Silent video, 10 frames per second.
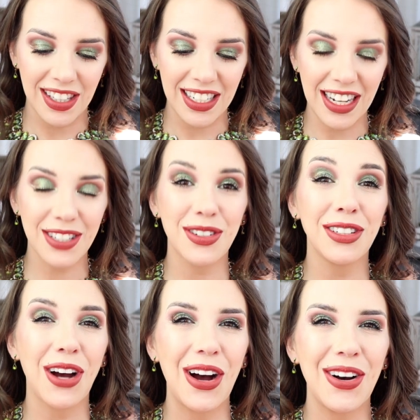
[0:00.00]
The next
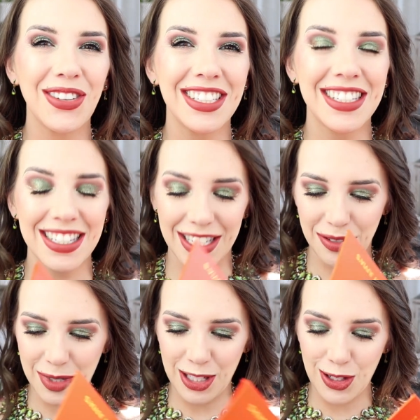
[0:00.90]
one, oh, this is going
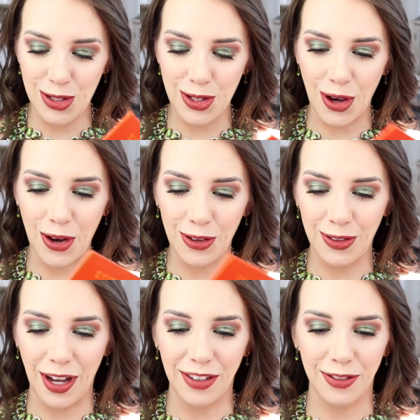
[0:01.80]
to be so
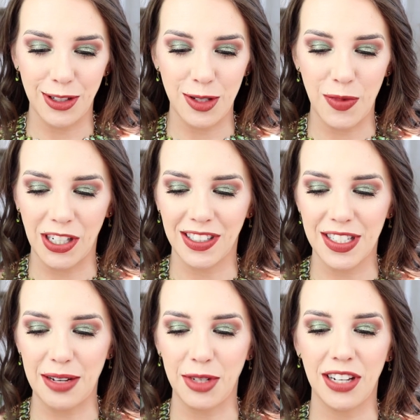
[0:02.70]
fun for spring and
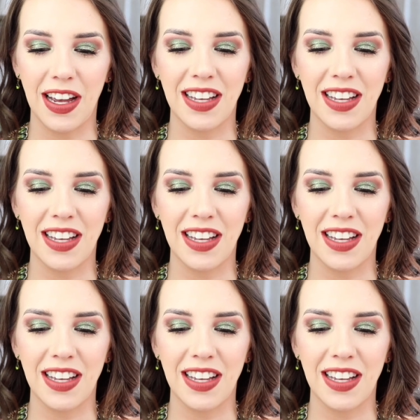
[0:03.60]
summer, you